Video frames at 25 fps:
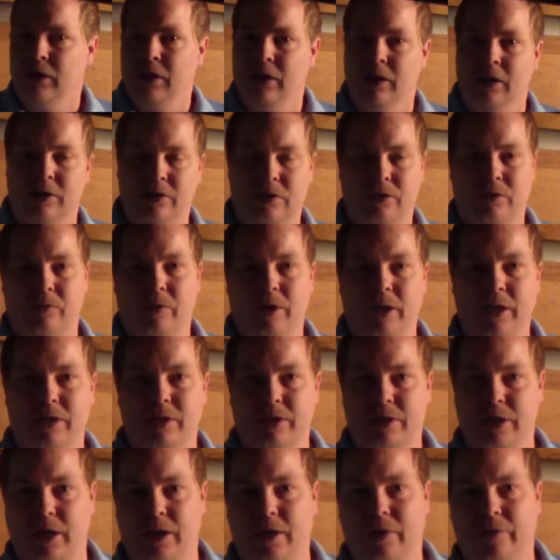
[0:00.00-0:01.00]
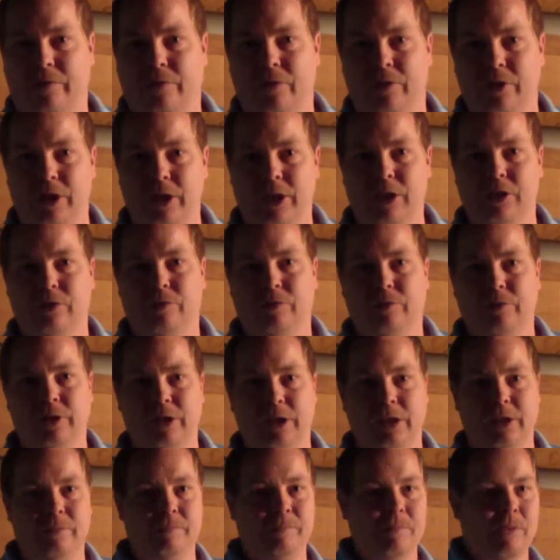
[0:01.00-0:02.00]
is the right setting for each
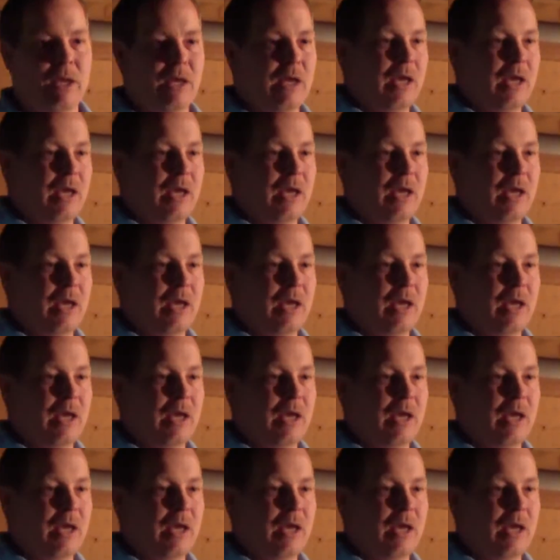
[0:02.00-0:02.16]
fleet.